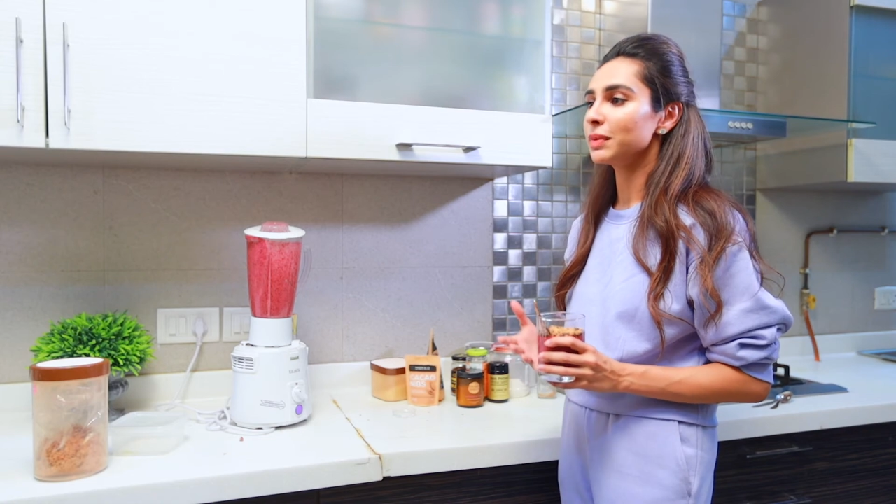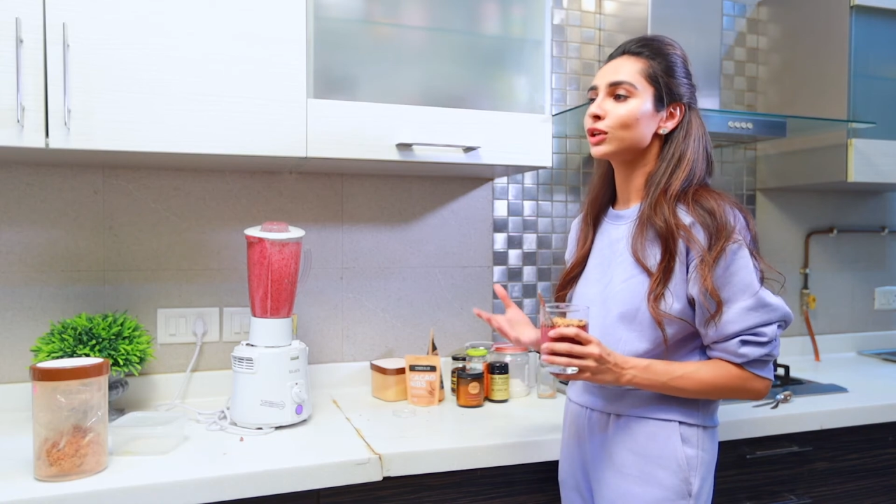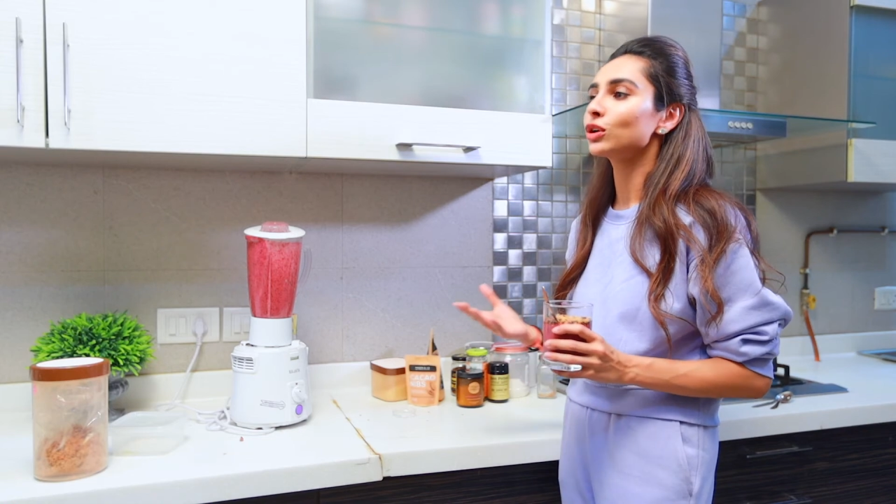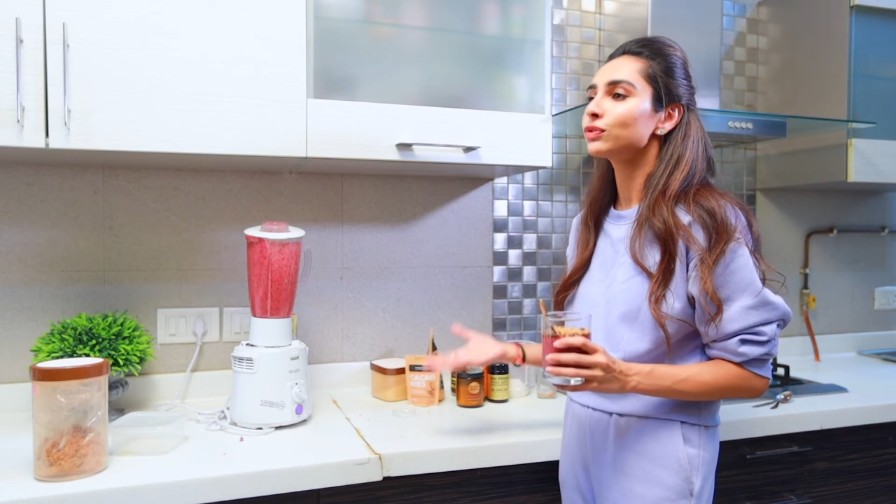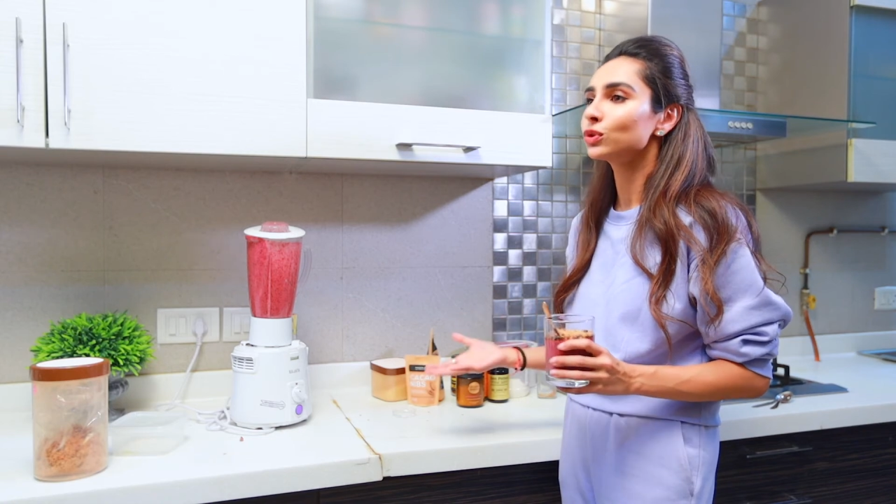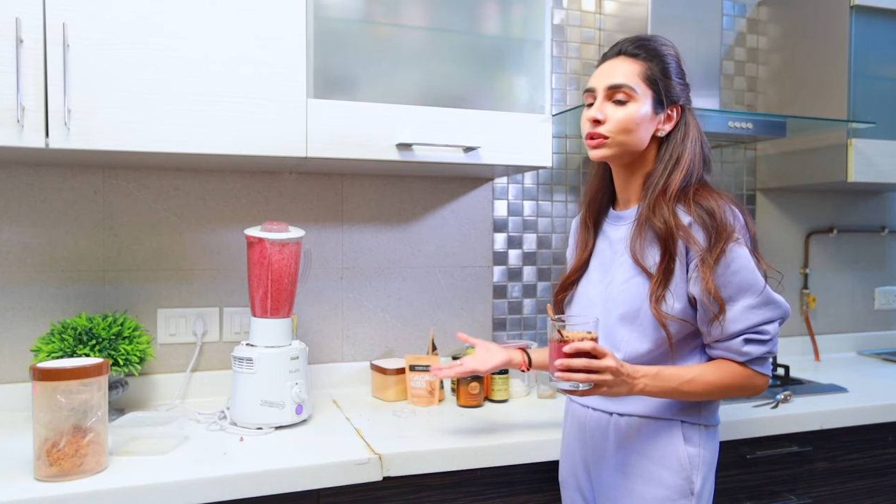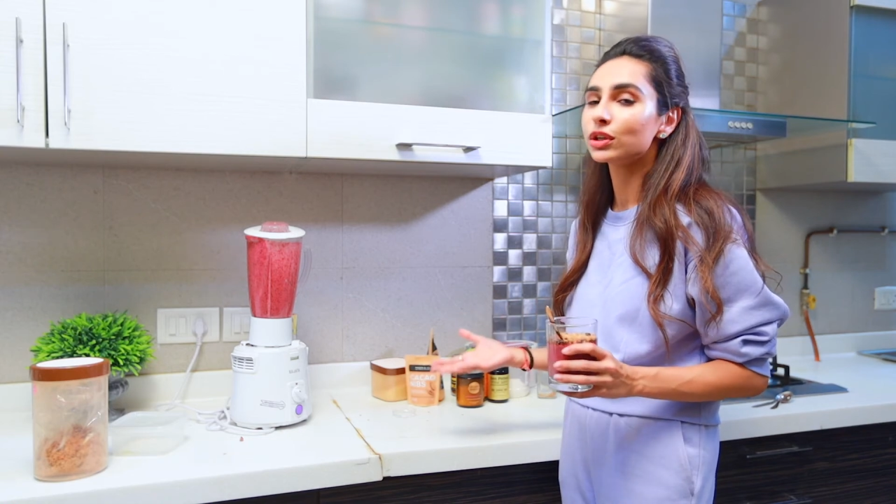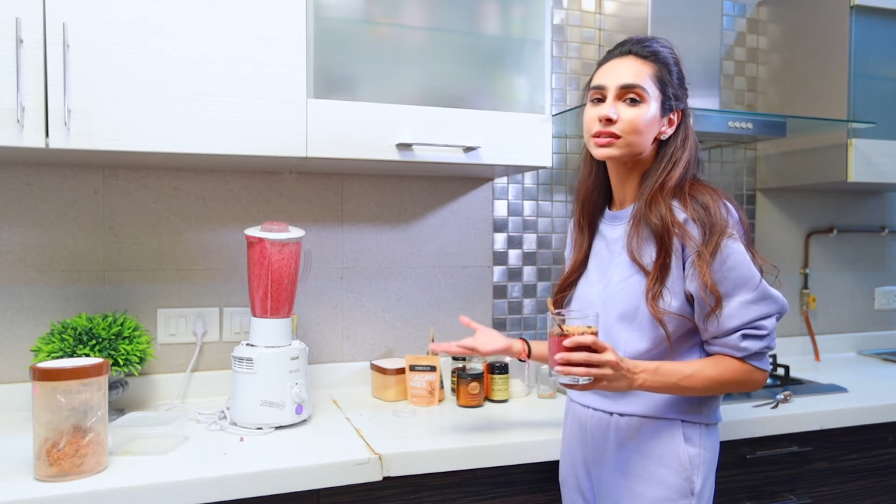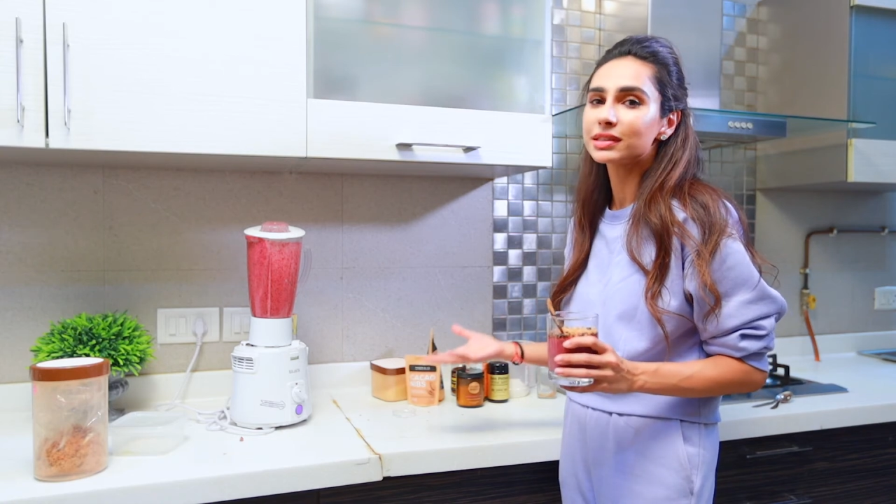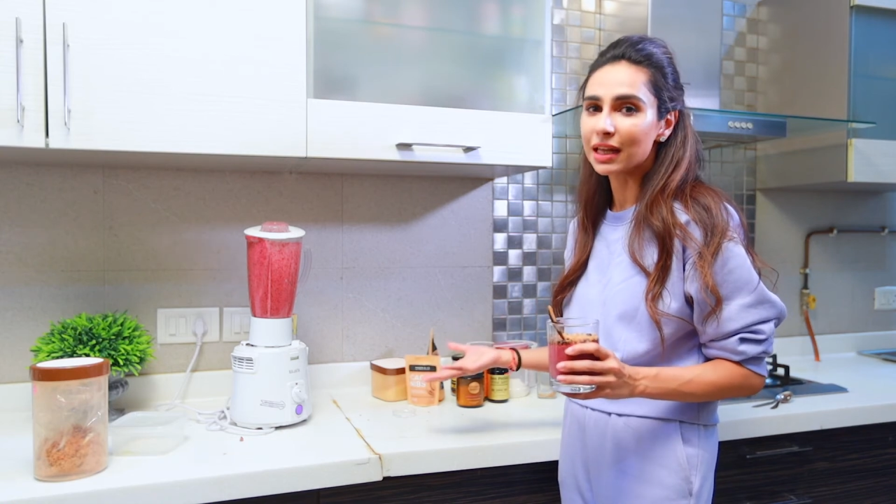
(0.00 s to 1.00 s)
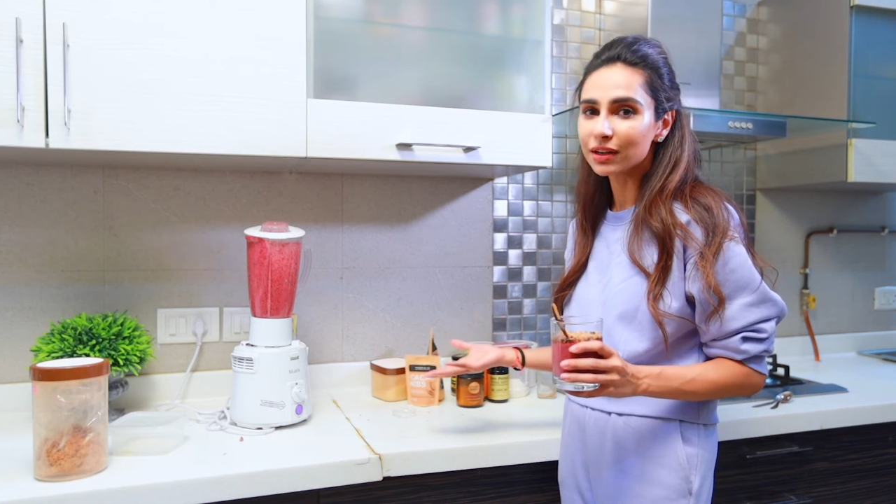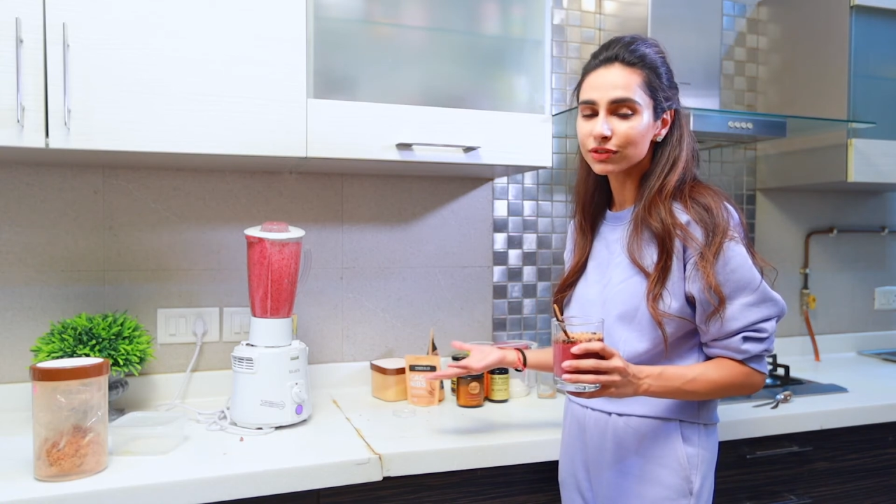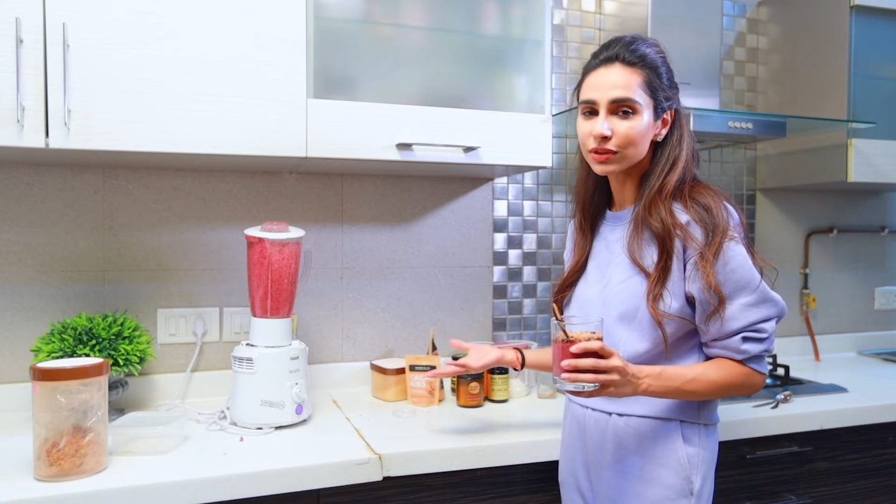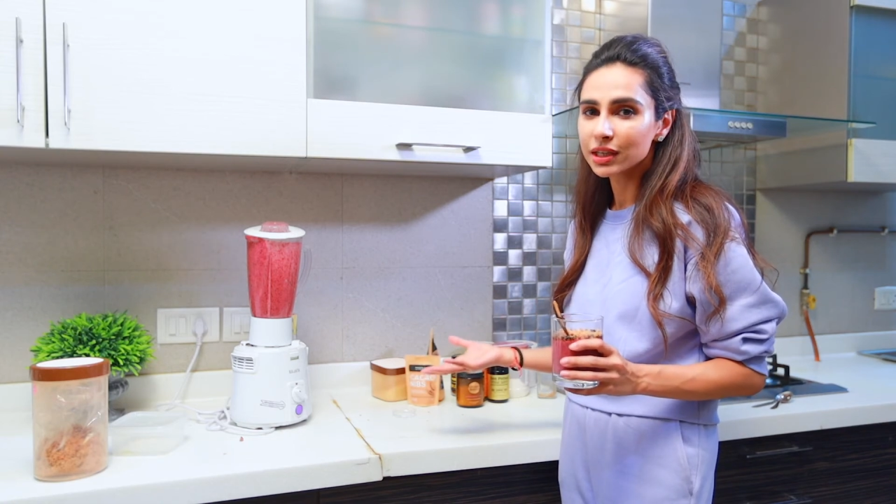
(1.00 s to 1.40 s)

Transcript: make your food yourself,